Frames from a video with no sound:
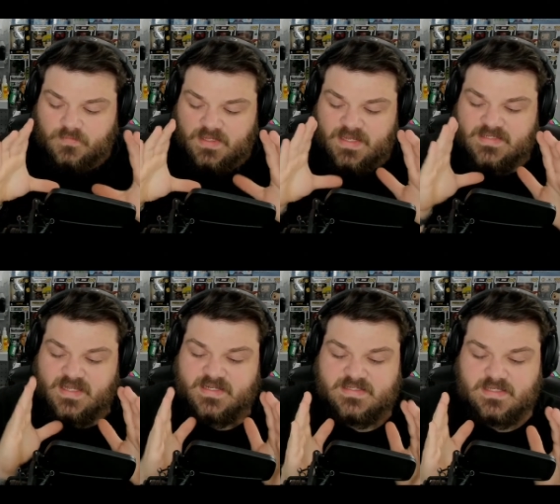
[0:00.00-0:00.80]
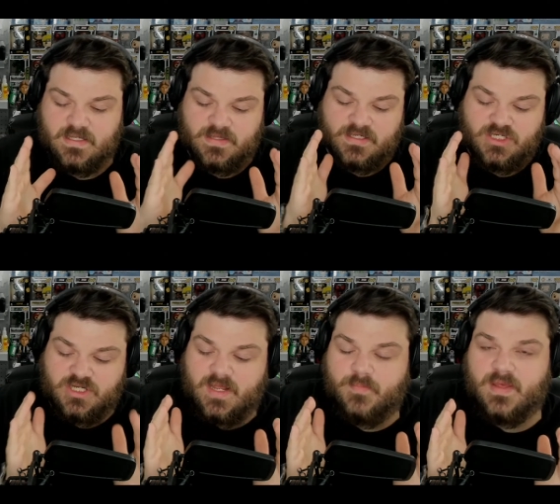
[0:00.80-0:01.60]
is that it's the
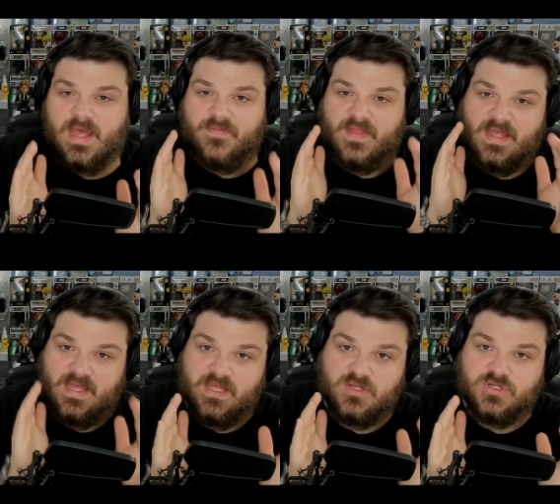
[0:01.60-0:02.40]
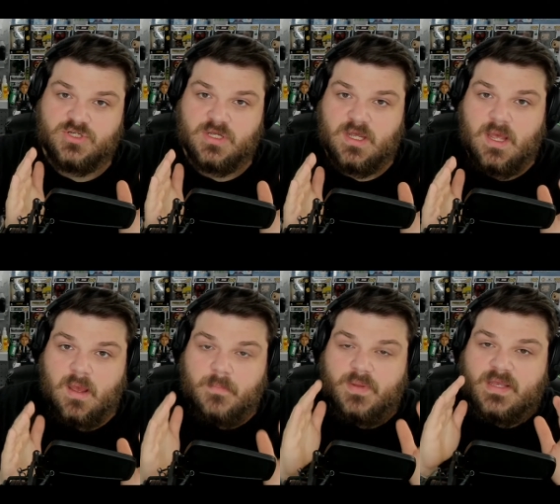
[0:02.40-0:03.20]
shape and the hinge,
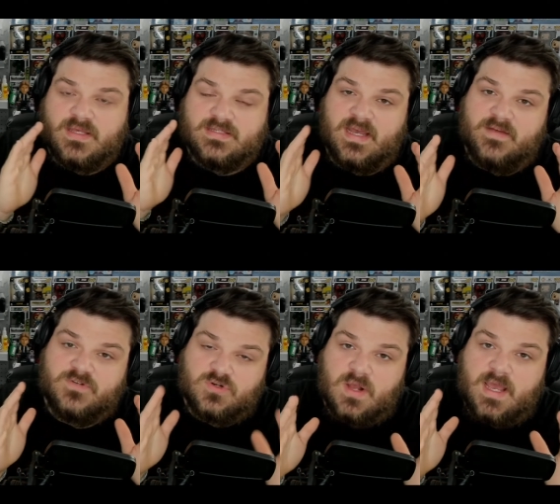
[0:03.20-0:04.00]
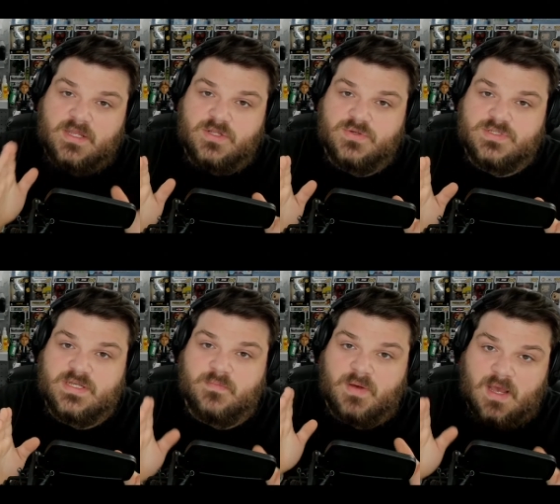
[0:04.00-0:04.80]
because I have tried
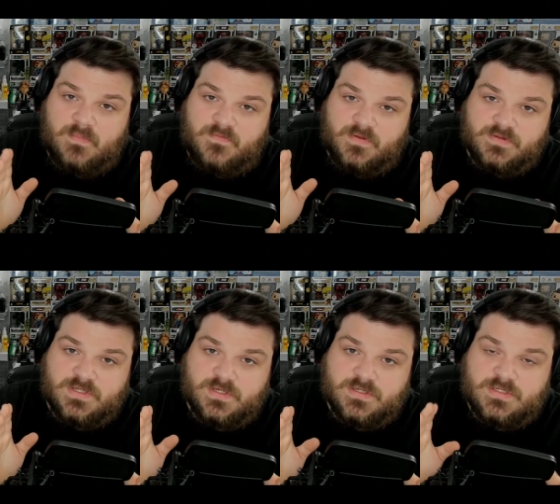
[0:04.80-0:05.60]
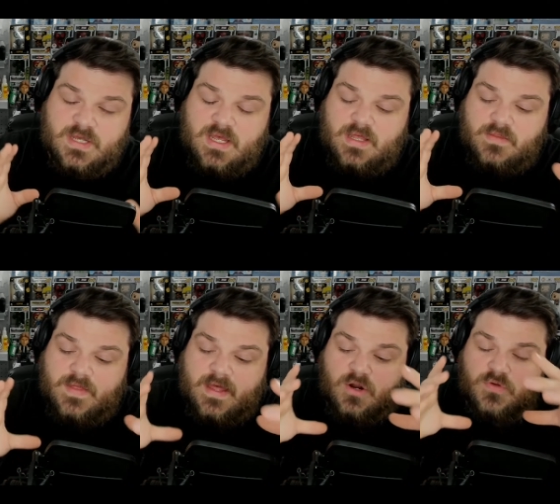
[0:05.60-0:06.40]
using pop filters
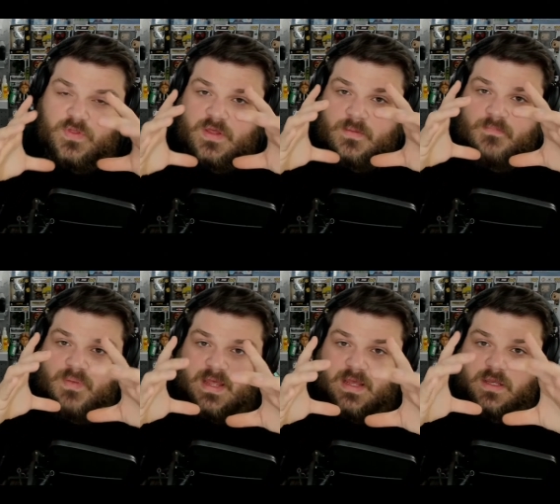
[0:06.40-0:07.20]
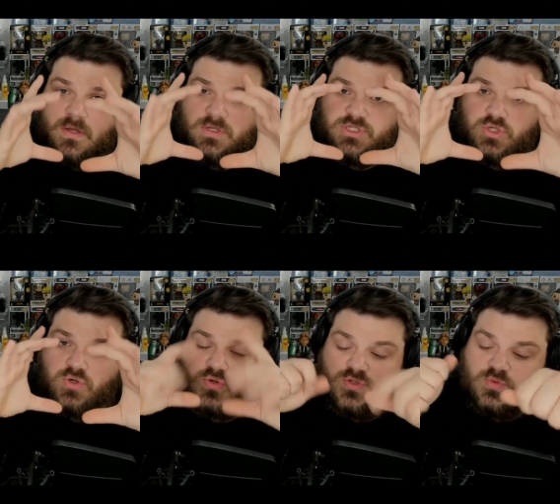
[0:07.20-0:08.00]
that are the big
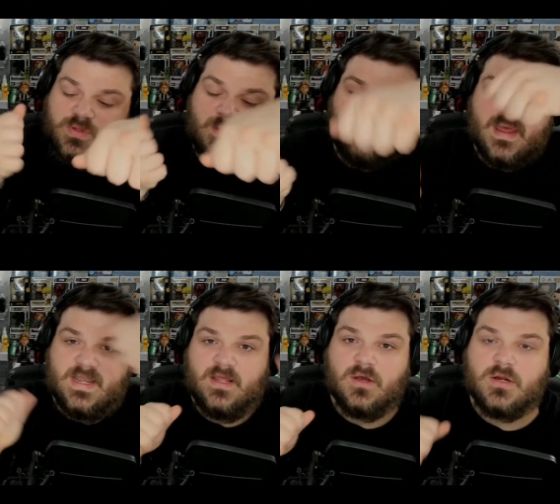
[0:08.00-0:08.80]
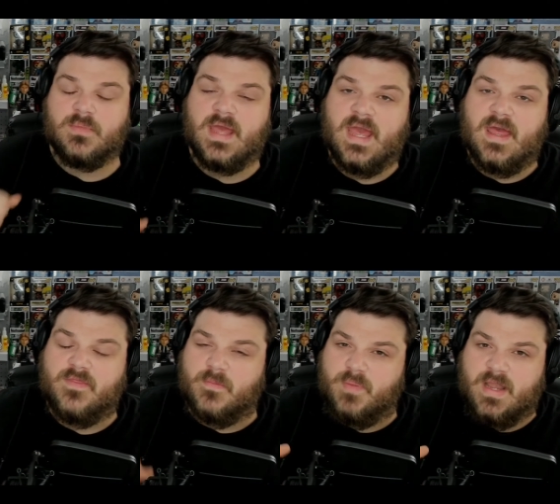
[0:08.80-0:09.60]
circles with the bendy arm.
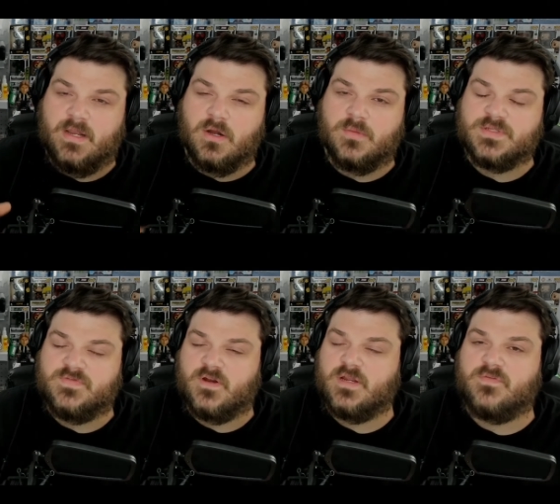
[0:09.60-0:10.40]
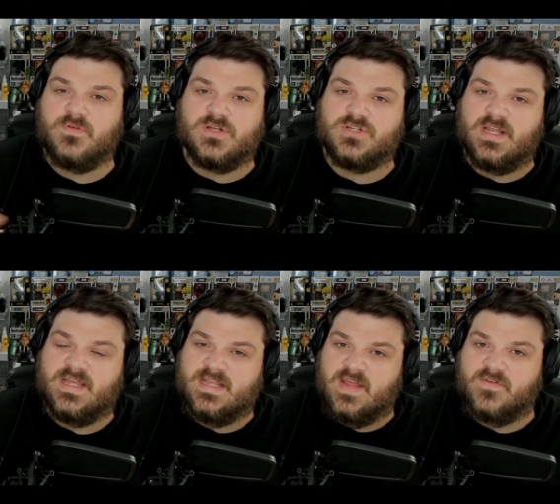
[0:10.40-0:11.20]
The bendy arm is very frustrating.
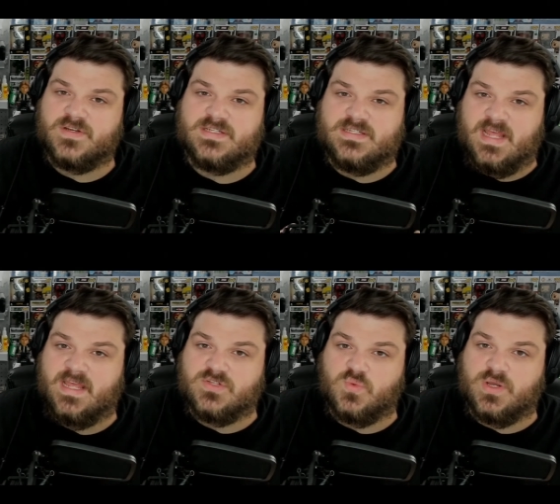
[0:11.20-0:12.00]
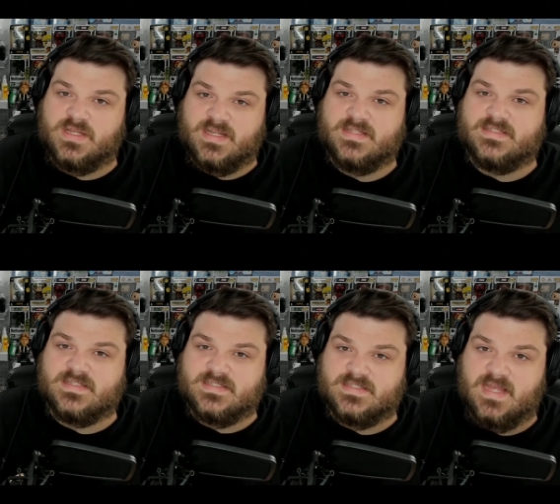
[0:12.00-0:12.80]
It never stays where it needs
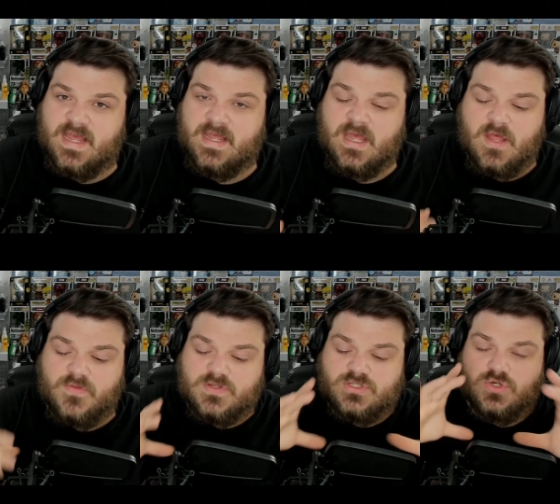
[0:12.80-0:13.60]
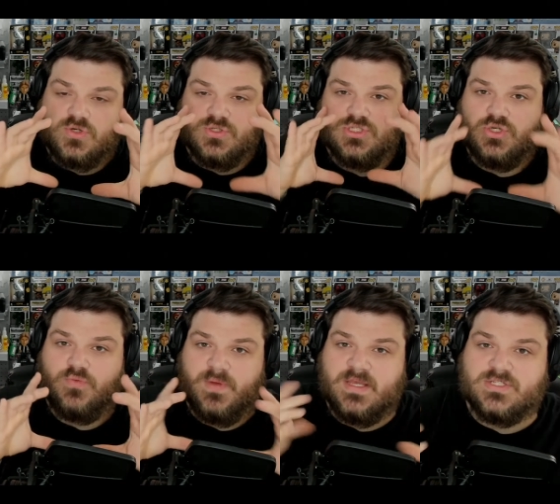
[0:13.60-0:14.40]
to stay. The circle's too
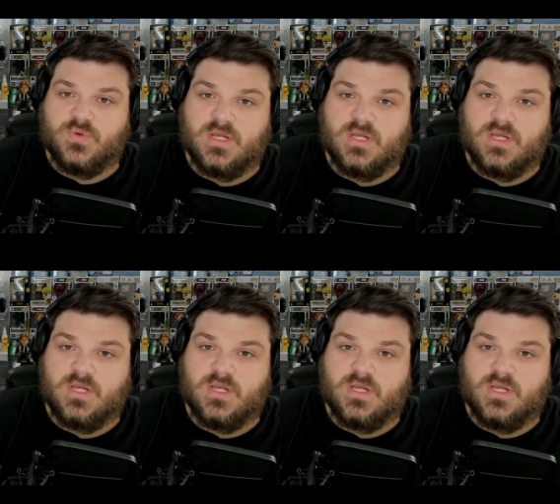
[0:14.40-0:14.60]
big, so it